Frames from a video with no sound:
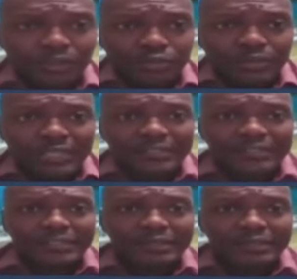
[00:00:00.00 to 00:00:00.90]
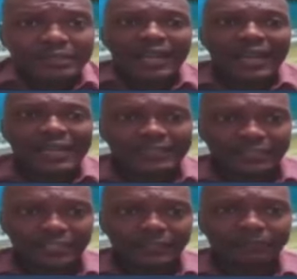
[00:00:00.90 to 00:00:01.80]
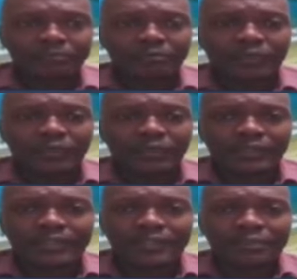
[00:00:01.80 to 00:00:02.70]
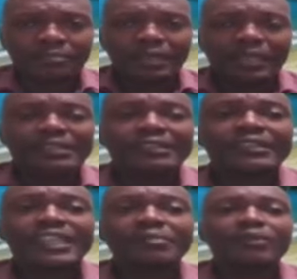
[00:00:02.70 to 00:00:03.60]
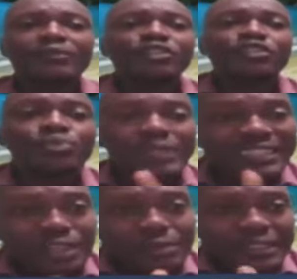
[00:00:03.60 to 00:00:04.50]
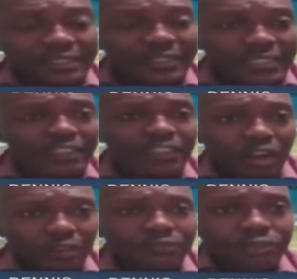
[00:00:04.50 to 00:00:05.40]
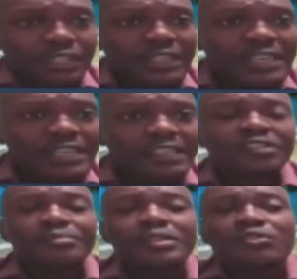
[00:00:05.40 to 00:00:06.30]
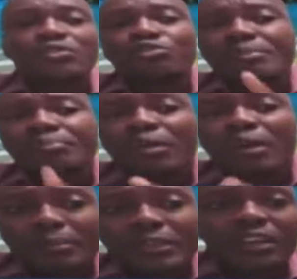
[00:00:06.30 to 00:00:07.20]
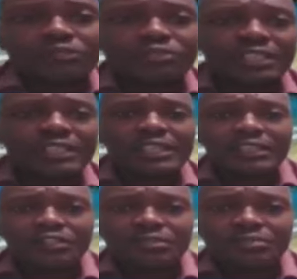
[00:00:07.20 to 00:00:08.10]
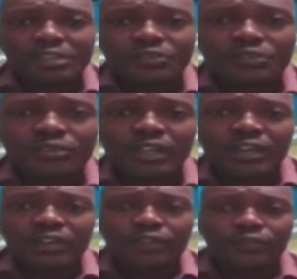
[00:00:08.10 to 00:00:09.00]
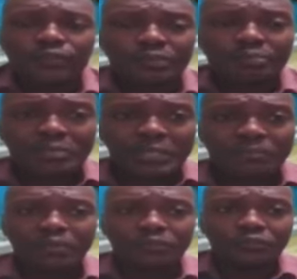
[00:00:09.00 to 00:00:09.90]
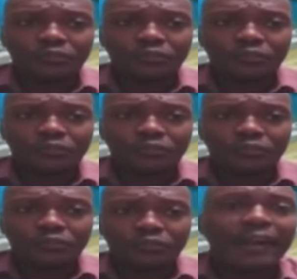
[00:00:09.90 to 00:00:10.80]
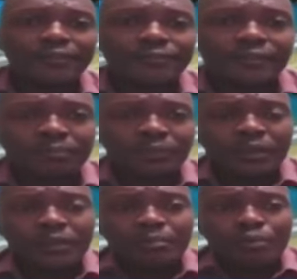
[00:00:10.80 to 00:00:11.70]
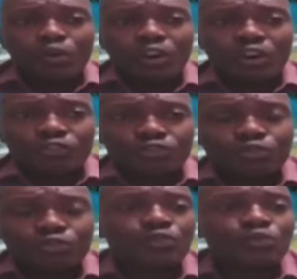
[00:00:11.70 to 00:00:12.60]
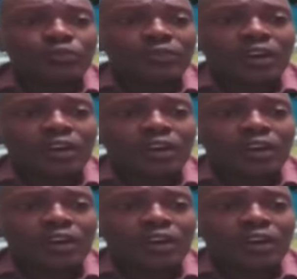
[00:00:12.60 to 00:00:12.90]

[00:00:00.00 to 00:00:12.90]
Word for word: We are simply asking that in the bigger scheme of the unitary state of Trinidad and Tobago, the Republic of Trinidad and Tobago, for the people of Tobago to have more control over